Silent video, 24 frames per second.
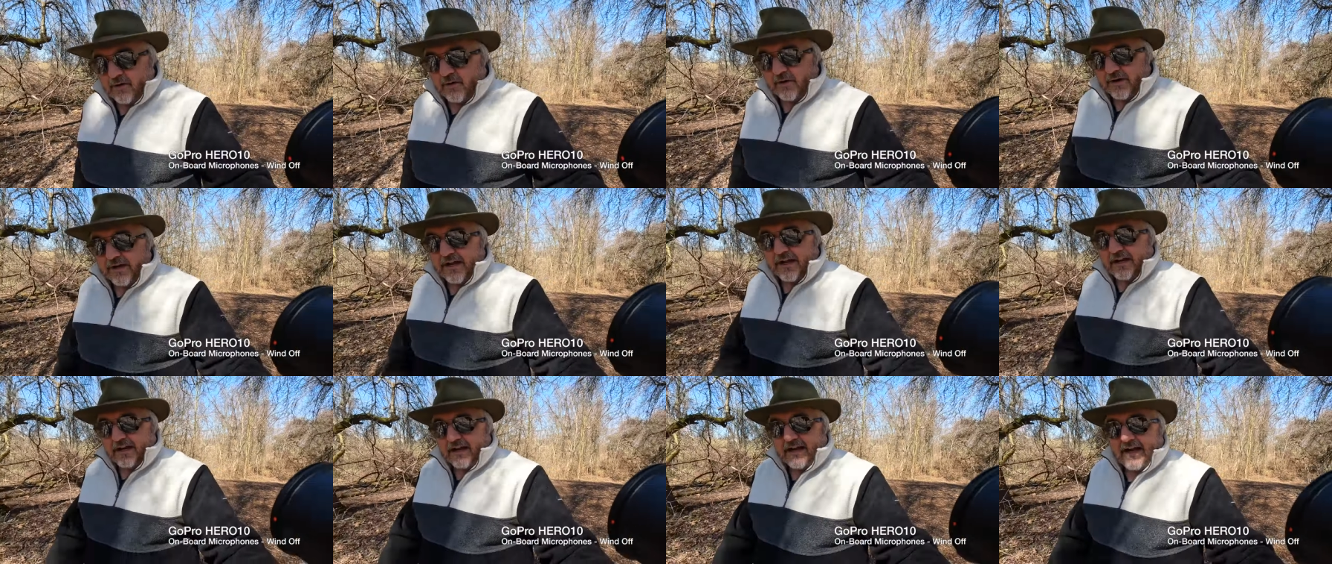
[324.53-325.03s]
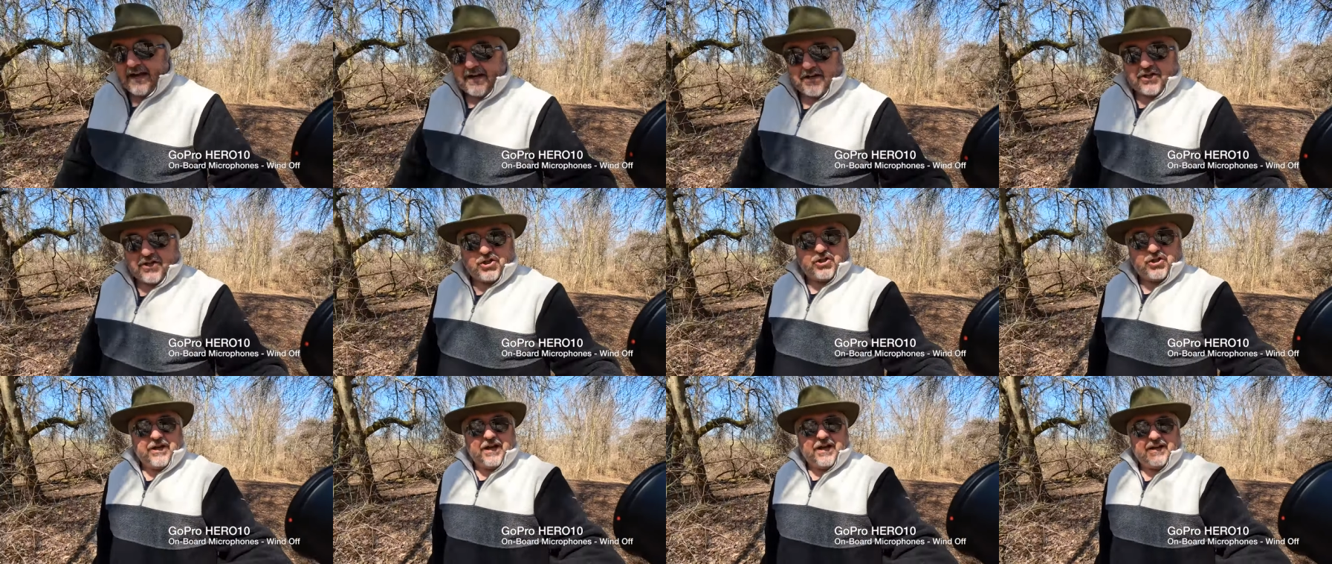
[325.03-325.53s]
I'm going in and out
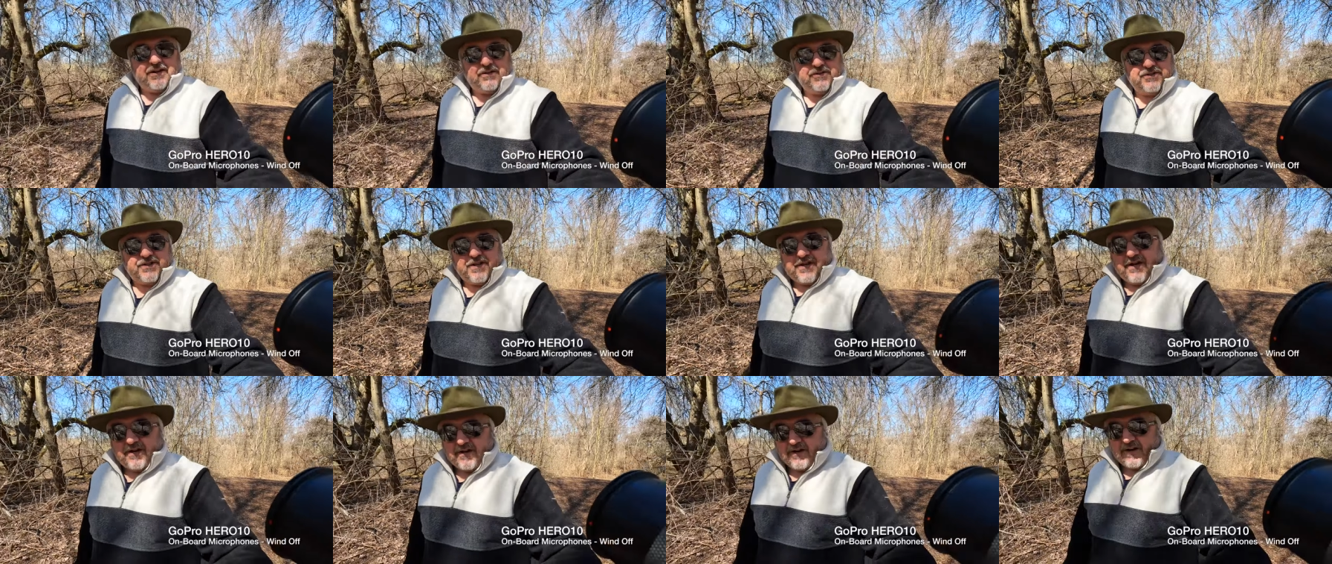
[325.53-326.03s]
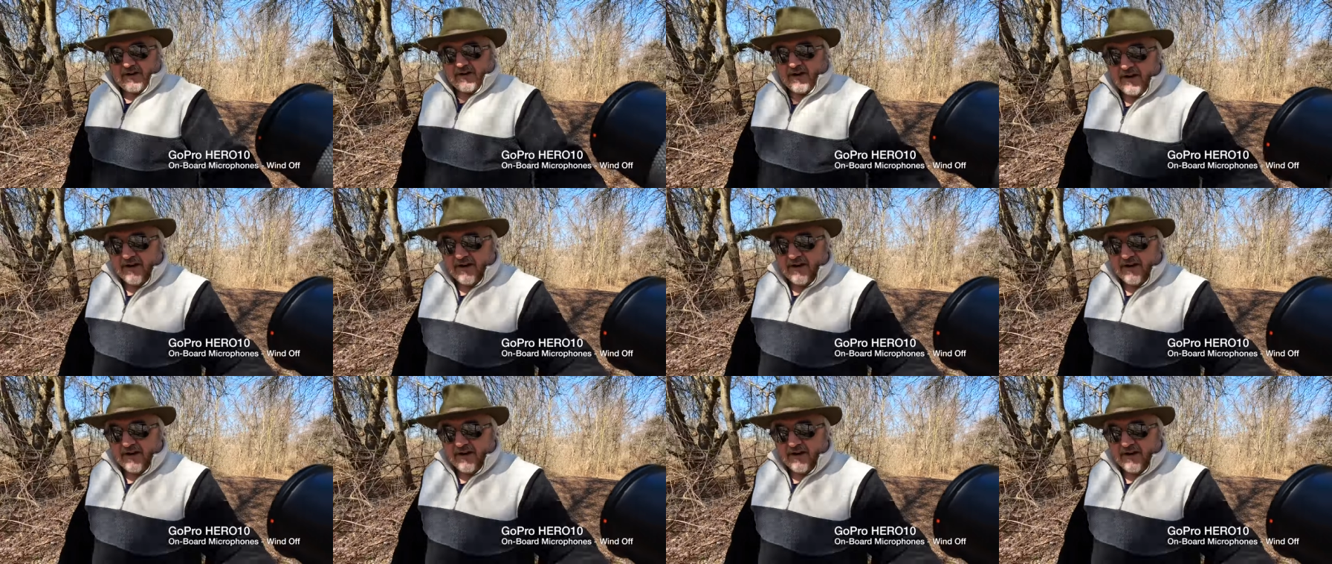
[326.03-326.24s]
of shadows here,